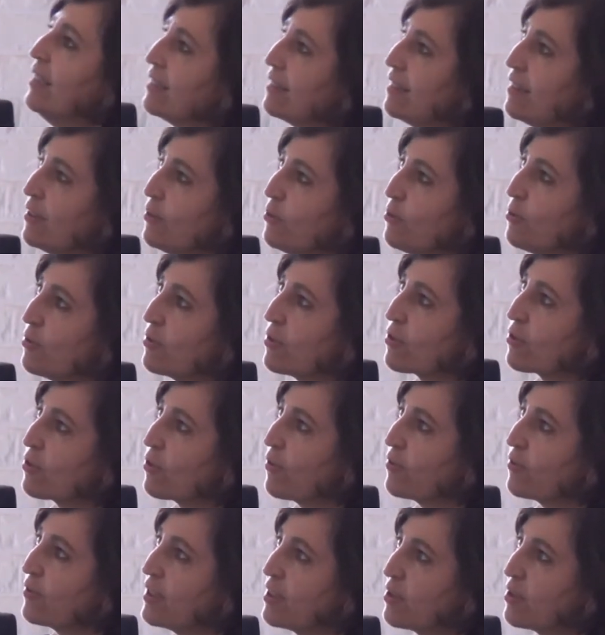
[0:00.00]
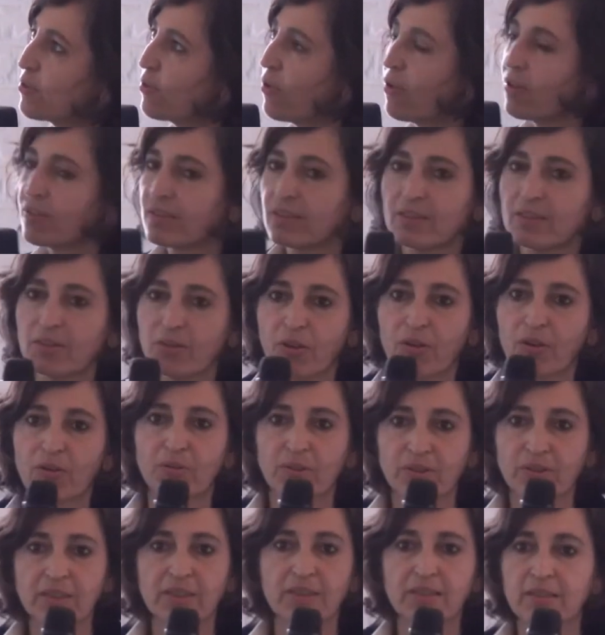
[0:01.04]
the uses of disorder.
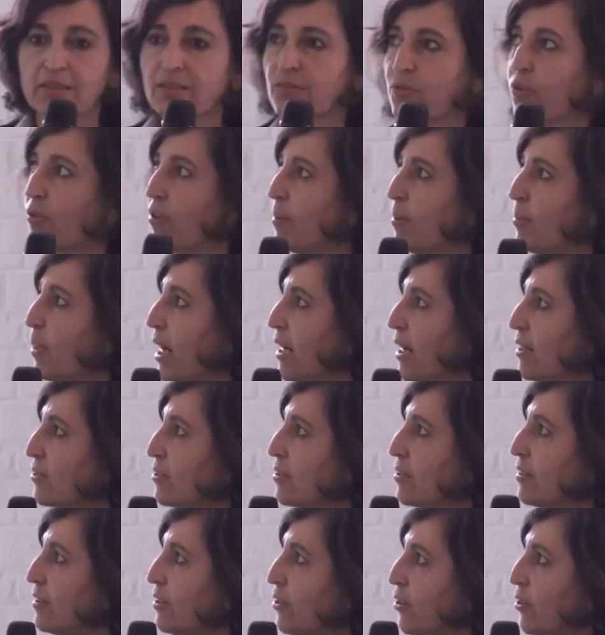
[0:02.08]
No, this is all about,